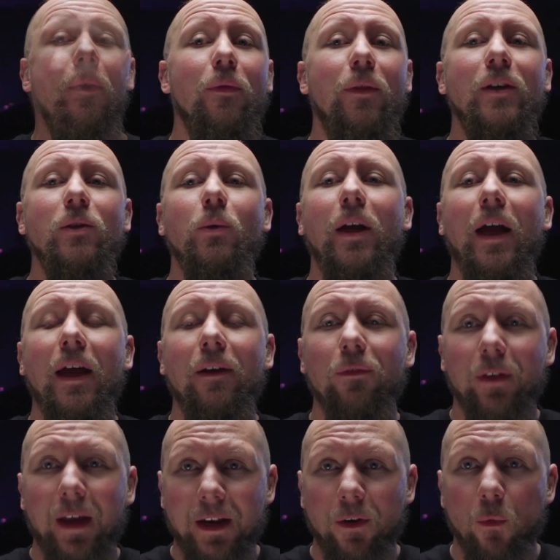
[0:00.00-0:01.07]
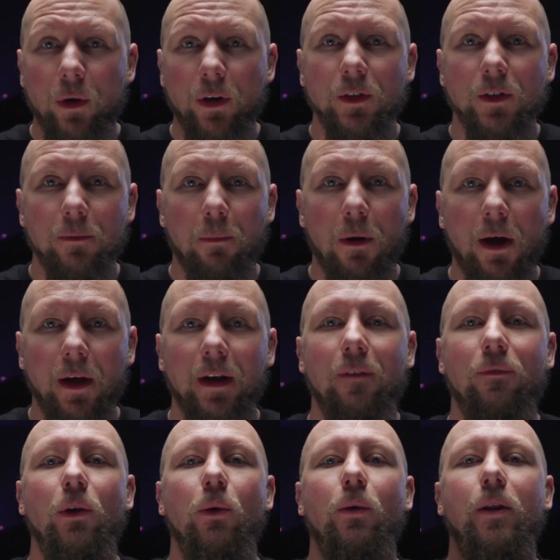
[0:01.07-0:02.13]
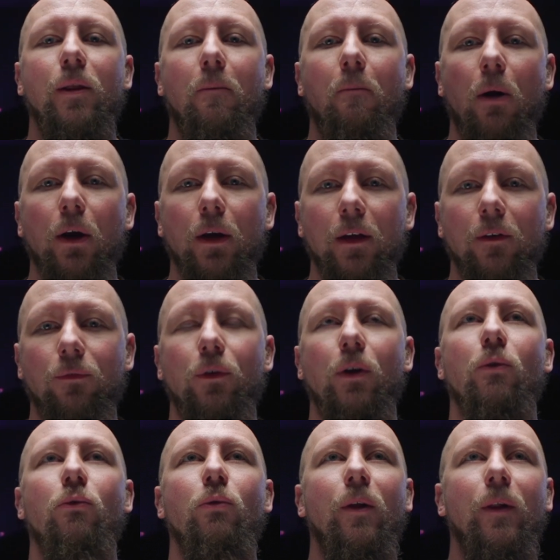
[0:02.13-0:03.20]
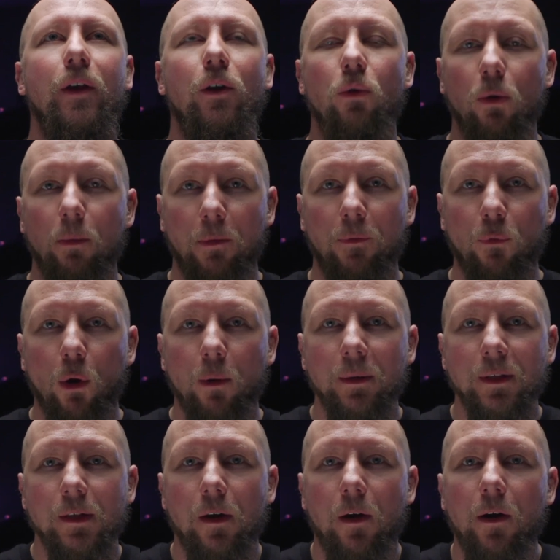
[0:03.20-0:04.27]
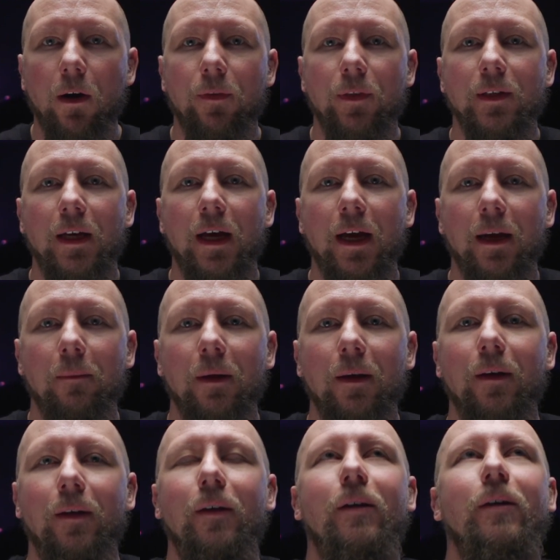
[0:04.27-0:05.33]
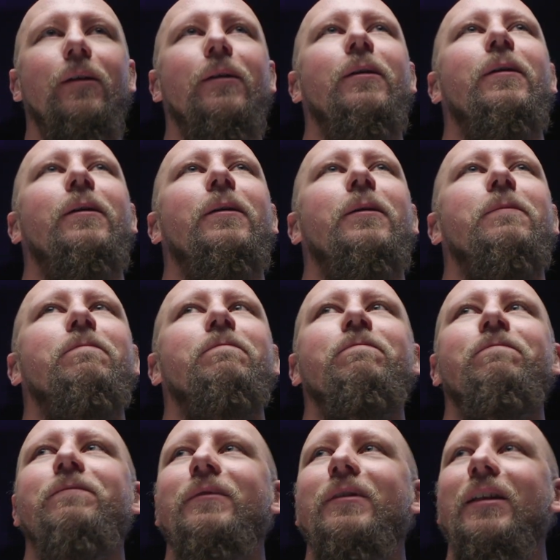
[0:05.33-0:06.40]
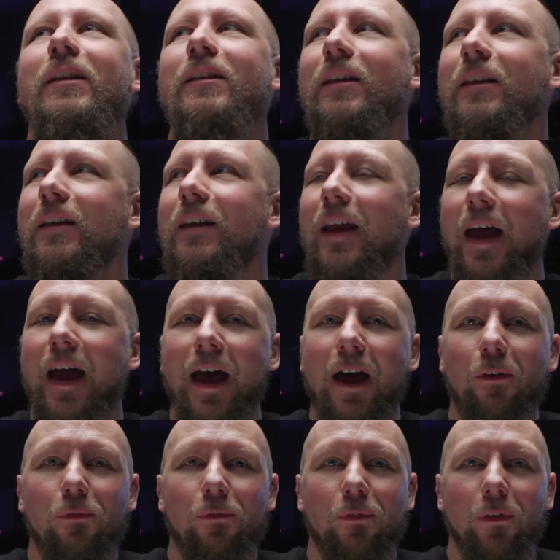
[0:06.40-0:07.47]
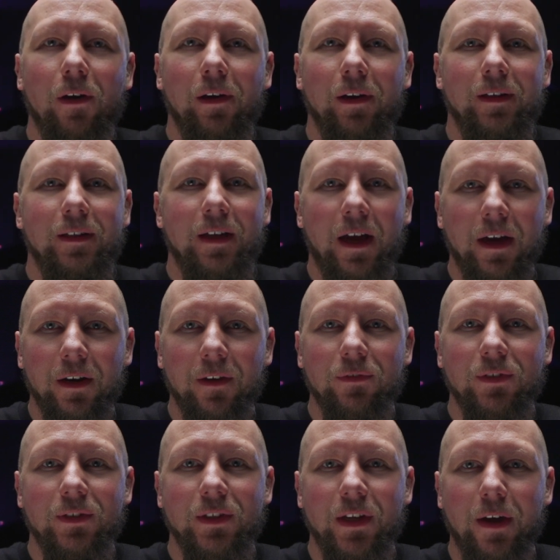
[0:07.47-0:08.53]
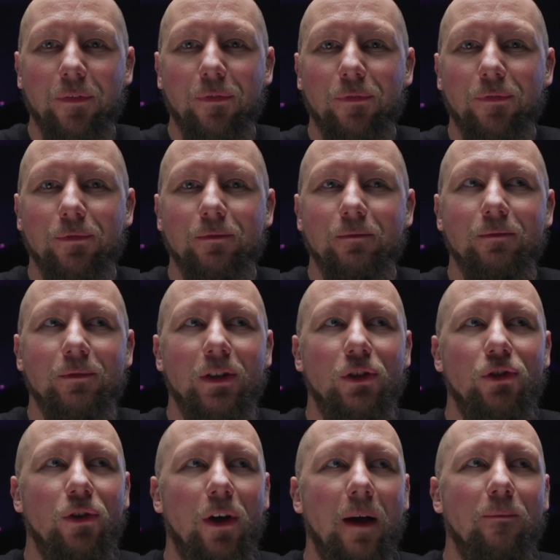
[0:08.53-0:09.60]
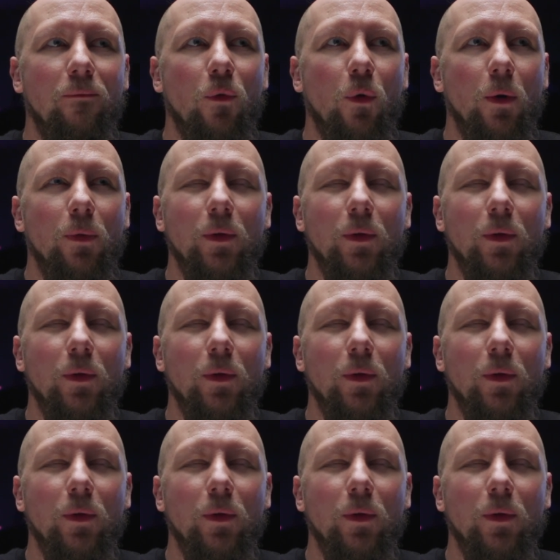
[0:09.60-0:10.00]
Things were kind of in a weird spot. If you were in the market for a really cool performance car at the time, you didn't have a ton of stuff to shop for.